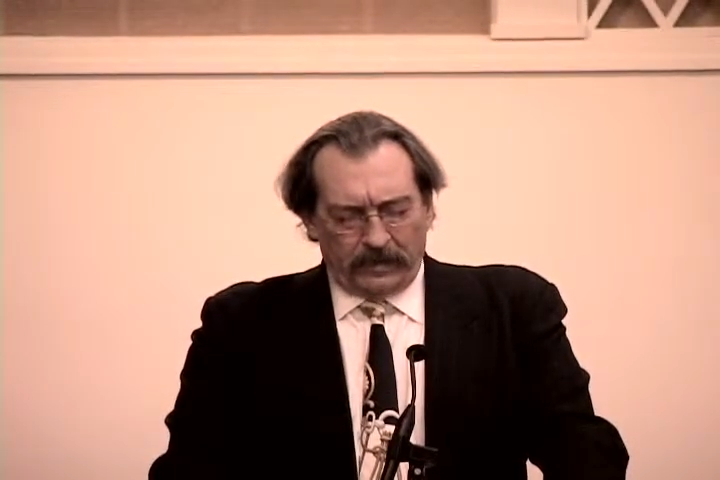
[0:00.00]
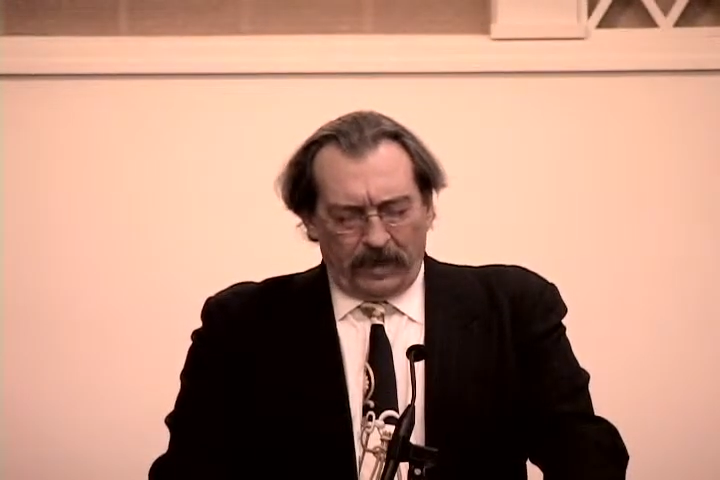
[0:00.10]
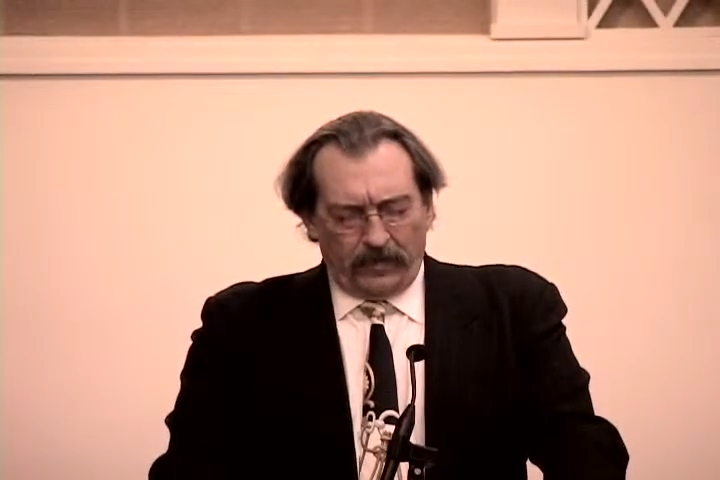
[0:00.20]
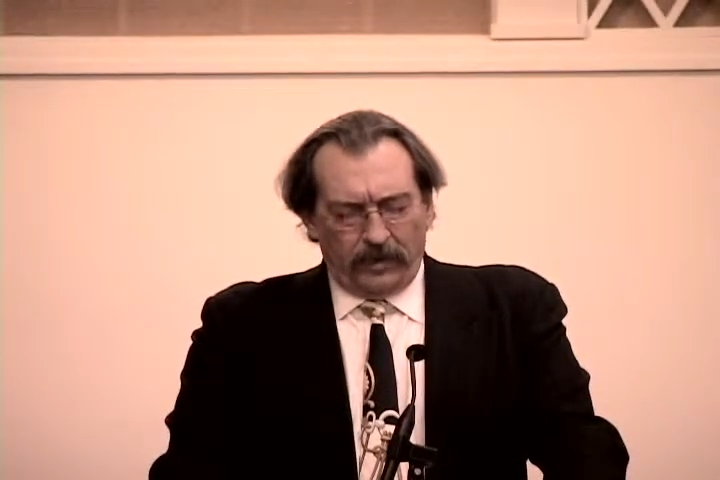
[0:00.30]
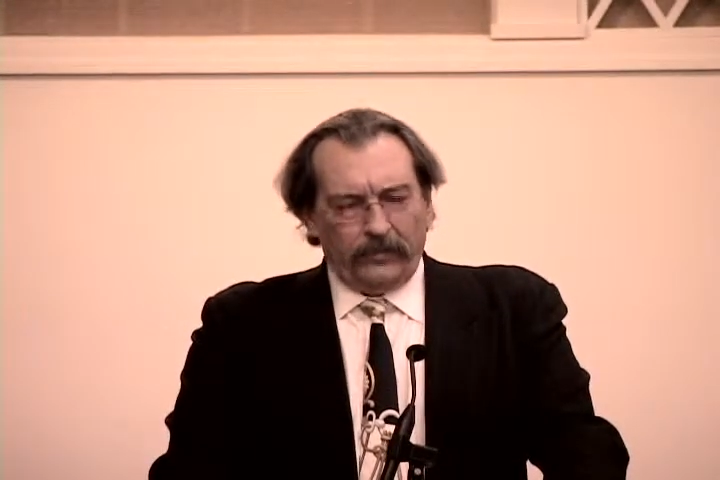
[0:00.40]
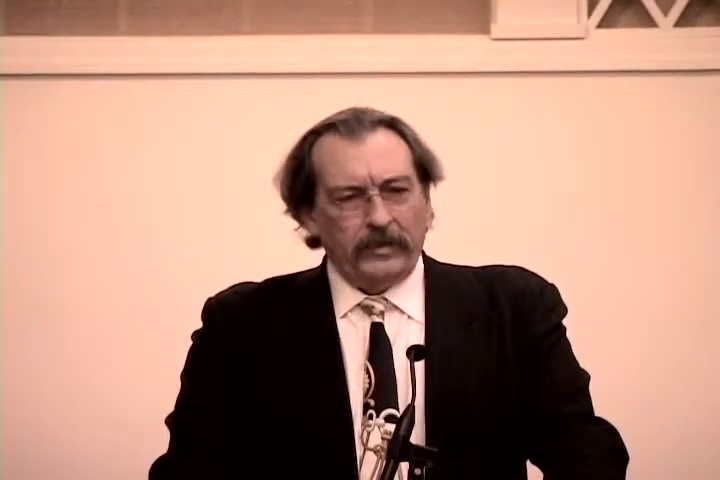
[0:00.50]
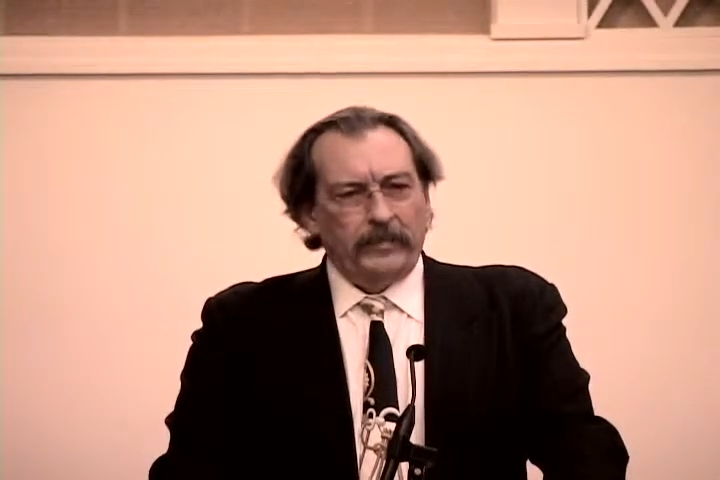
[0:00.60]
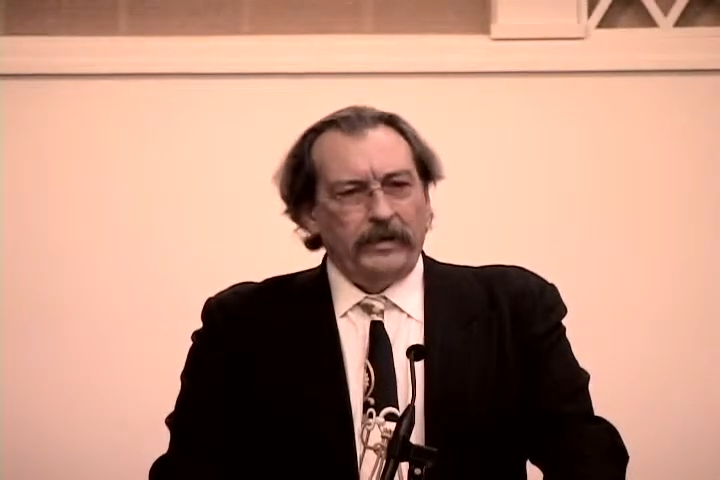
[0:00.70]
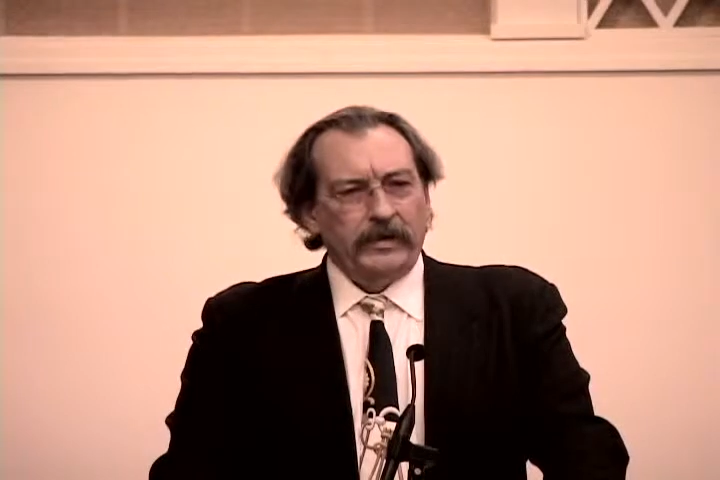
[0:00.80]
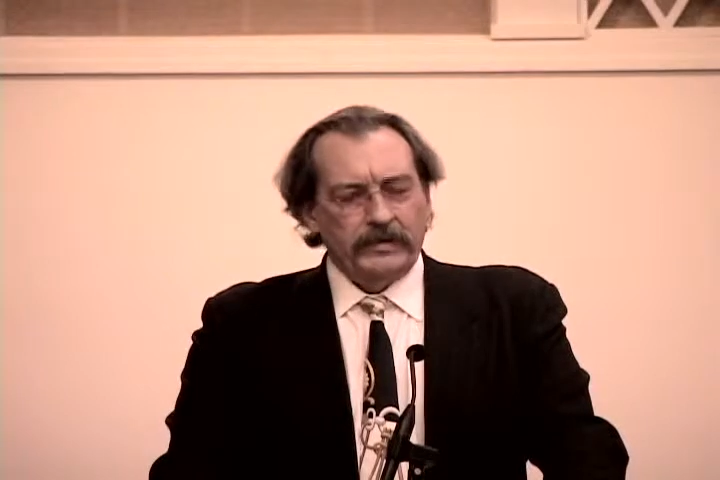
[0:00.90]
standpoint of
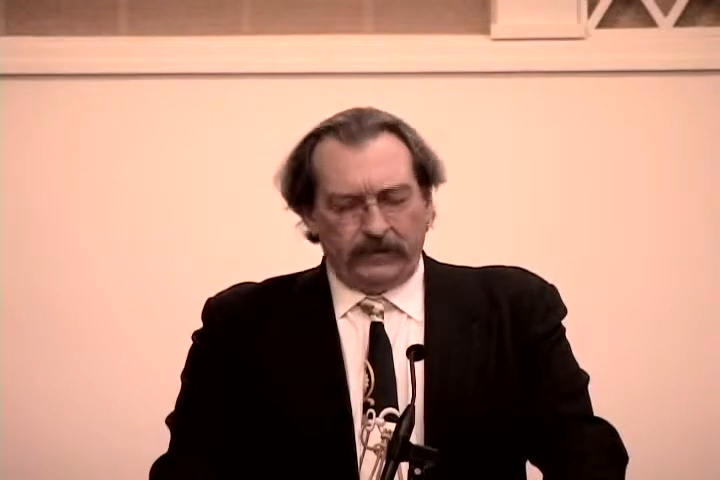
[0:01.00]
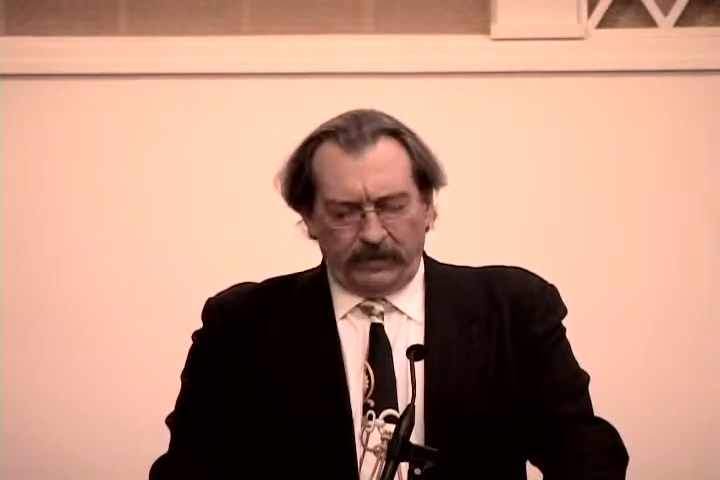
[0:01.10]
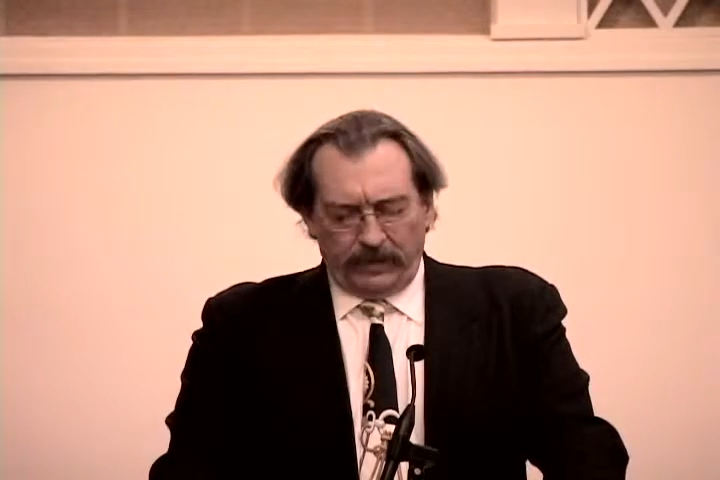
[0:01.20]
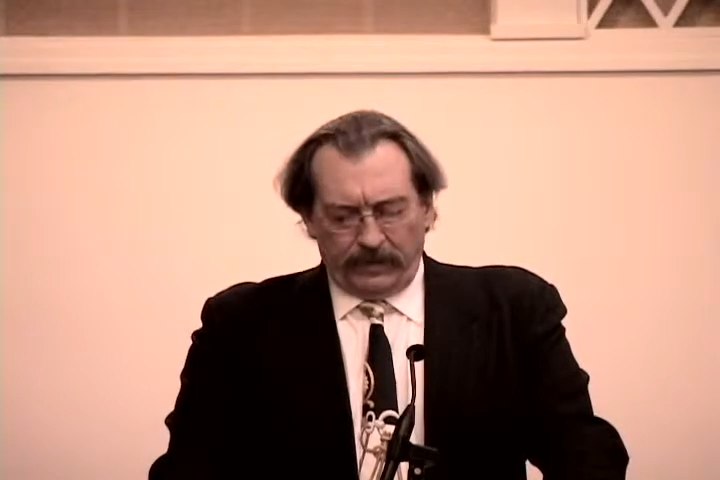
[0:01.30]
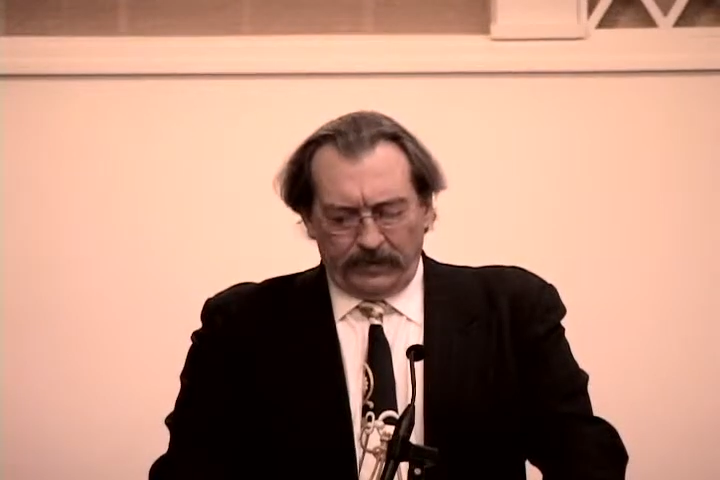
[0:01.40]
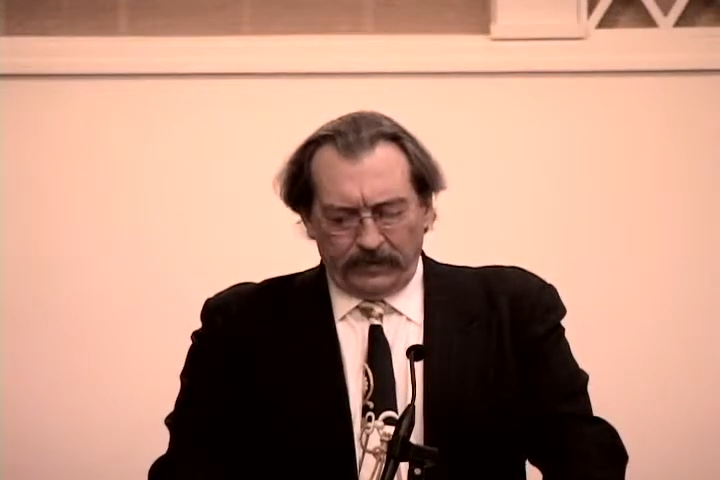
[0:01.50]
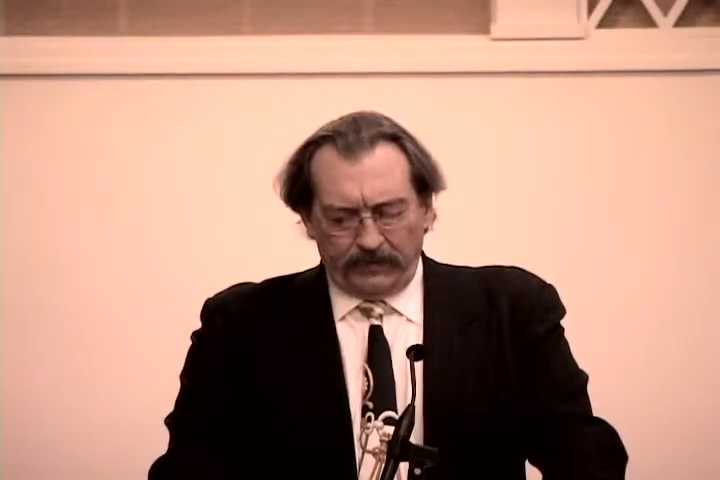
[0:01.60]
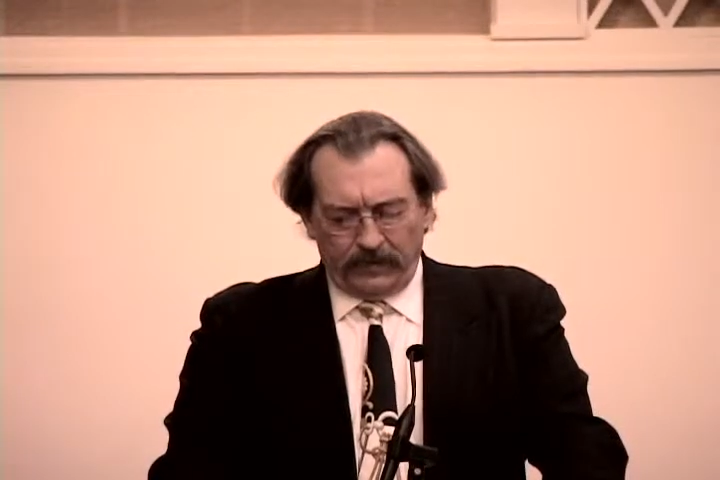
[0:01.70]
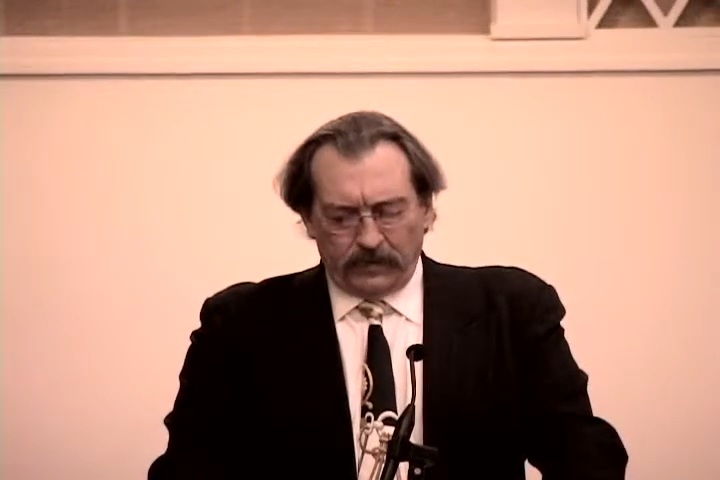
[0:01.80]
the appearance of buildings